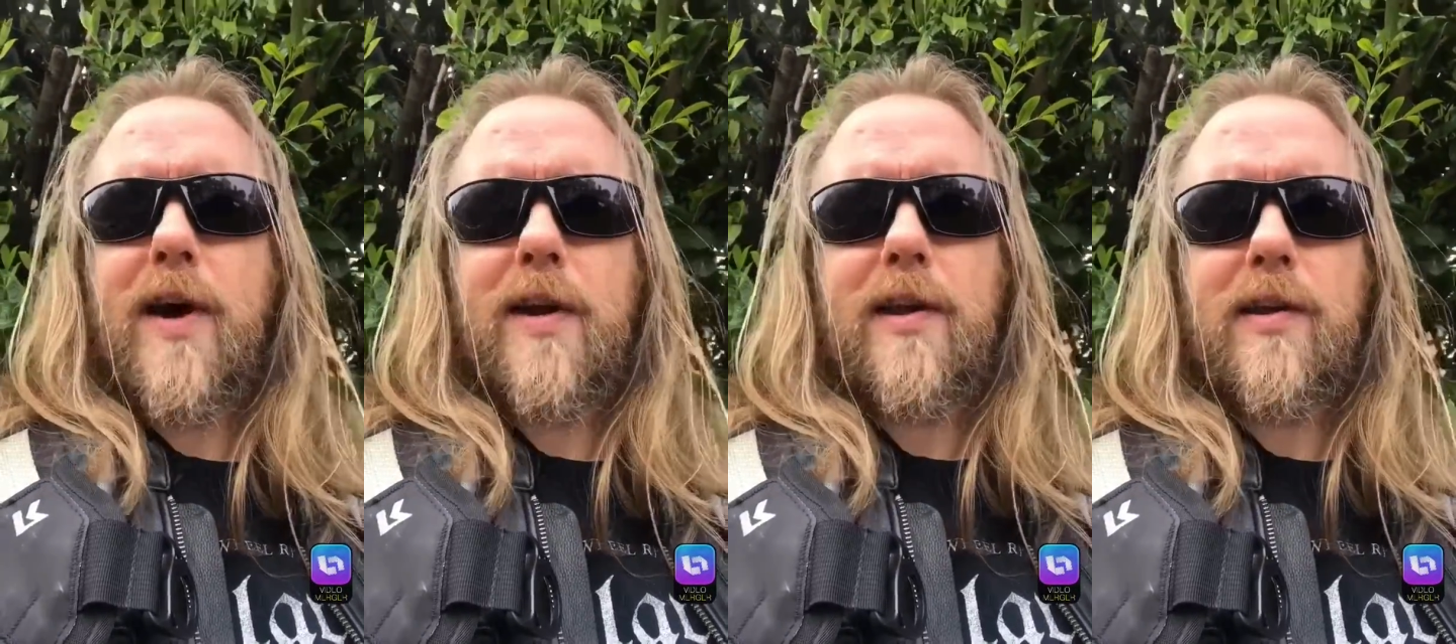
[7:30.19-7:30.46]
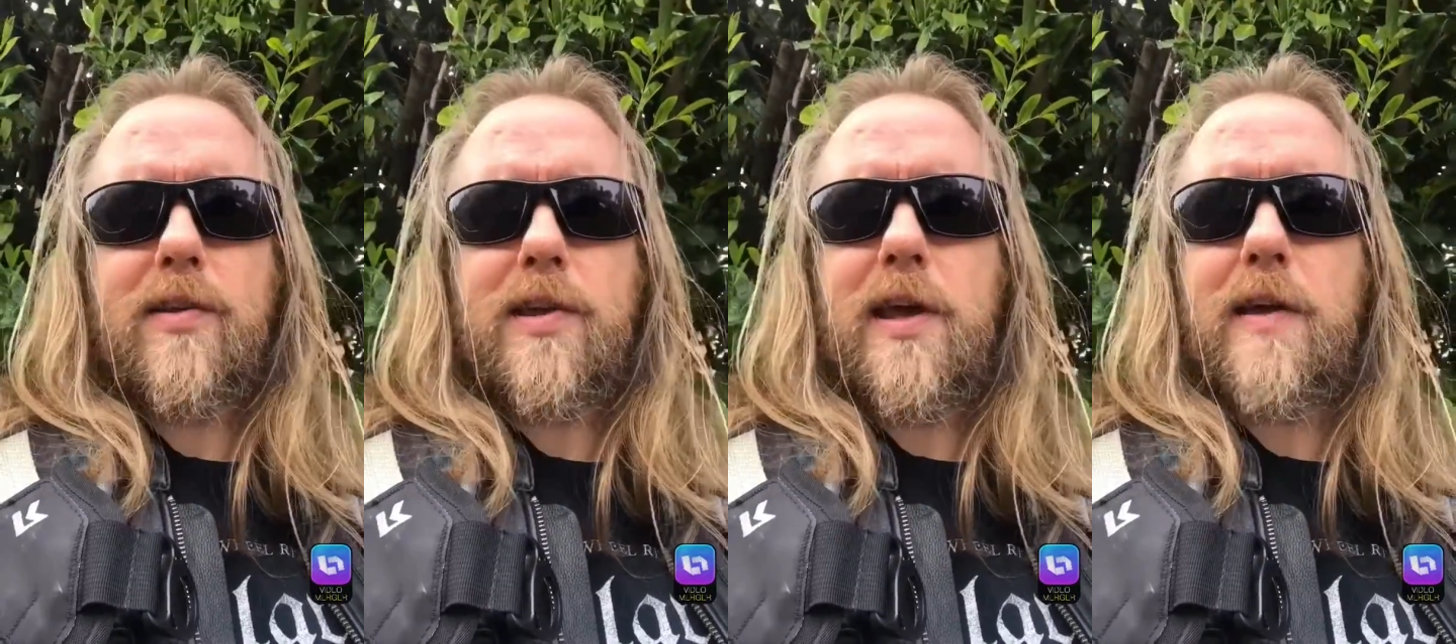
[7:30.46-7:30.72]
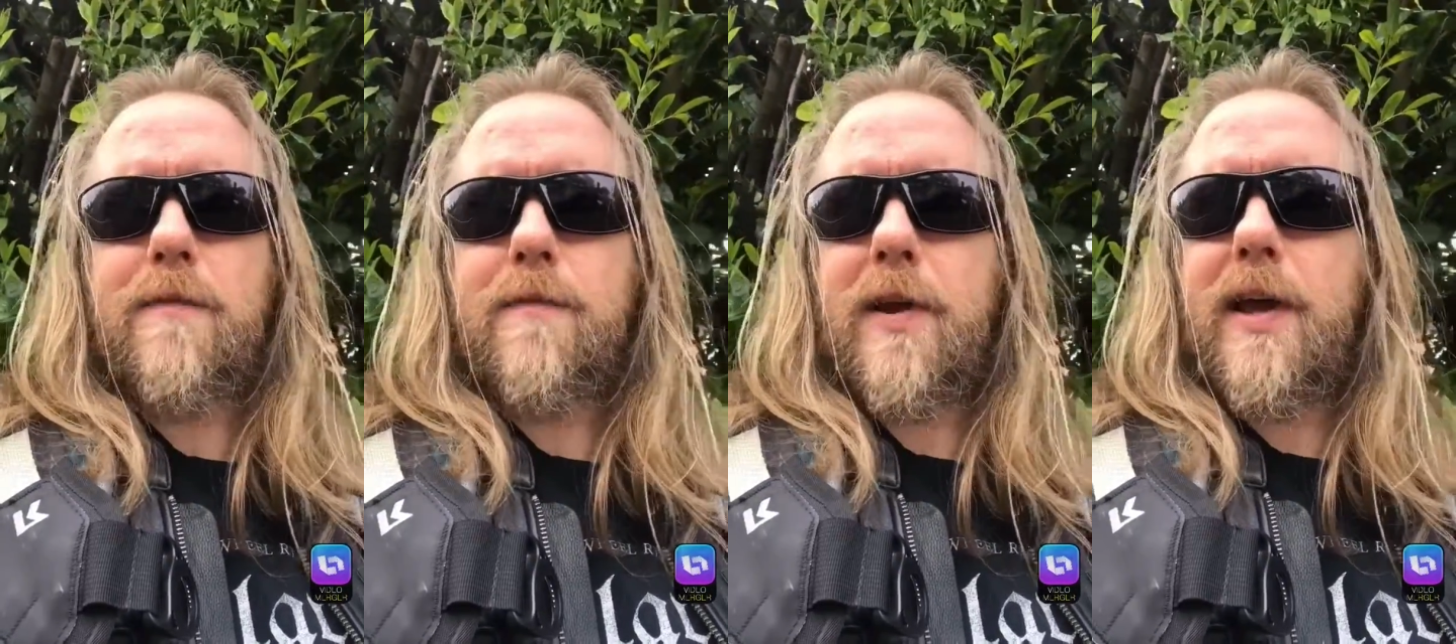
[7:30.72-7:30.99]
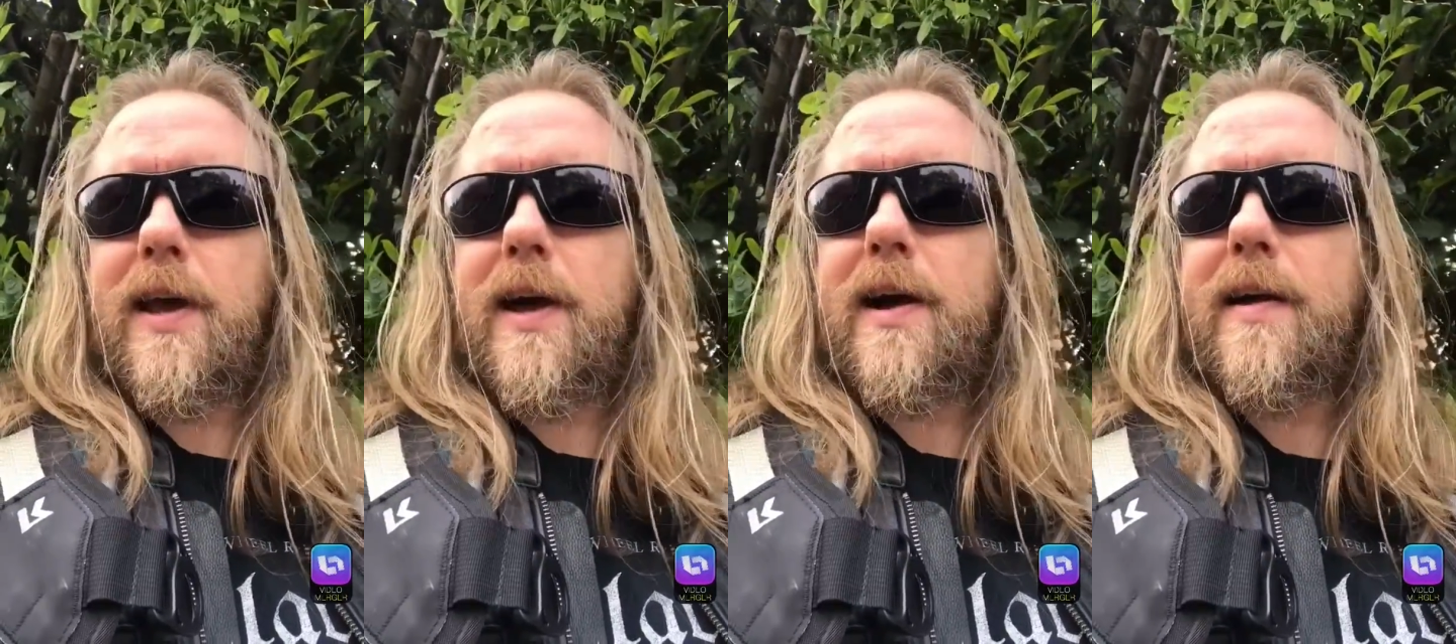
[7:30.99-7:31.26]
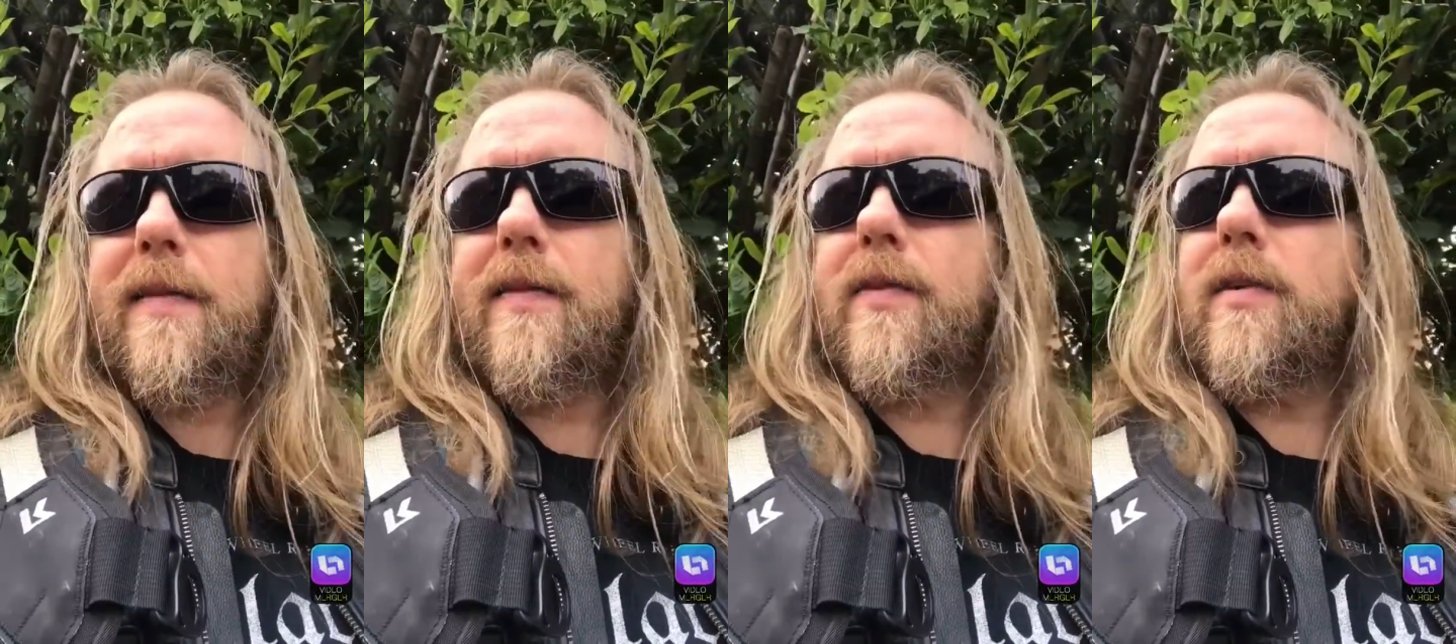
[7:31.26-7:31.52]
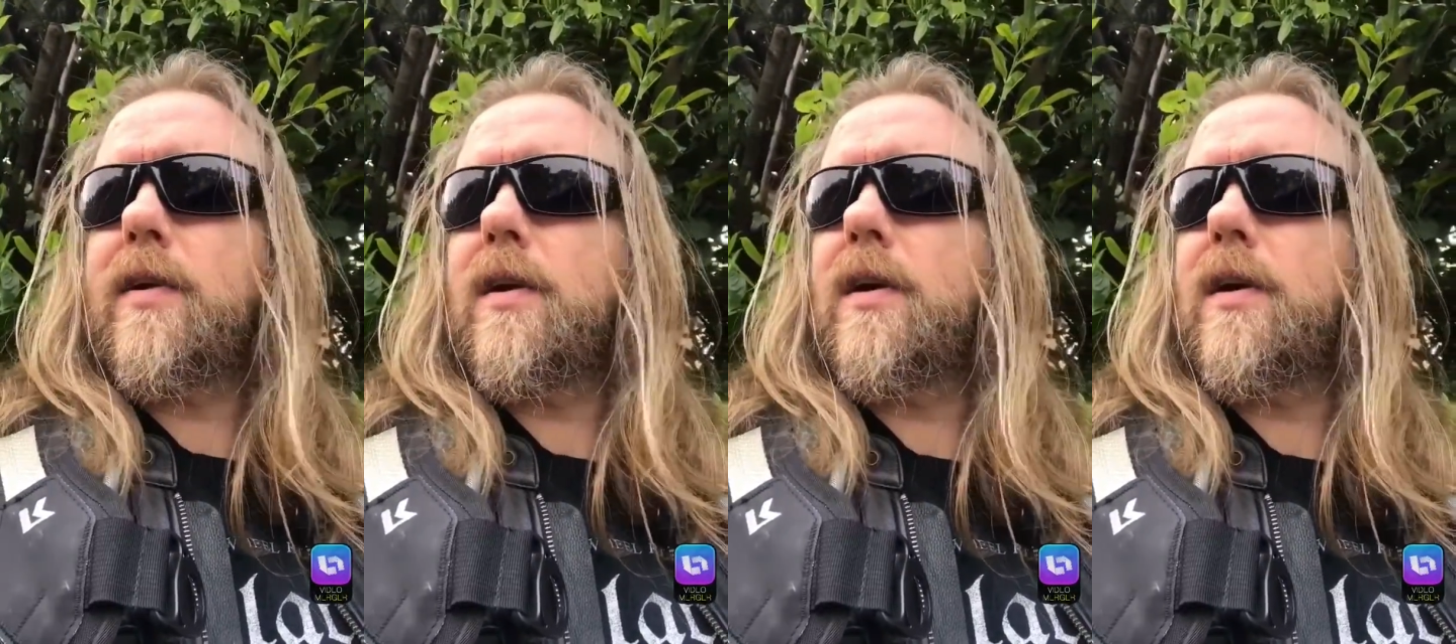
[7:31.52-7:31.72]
riding safely, and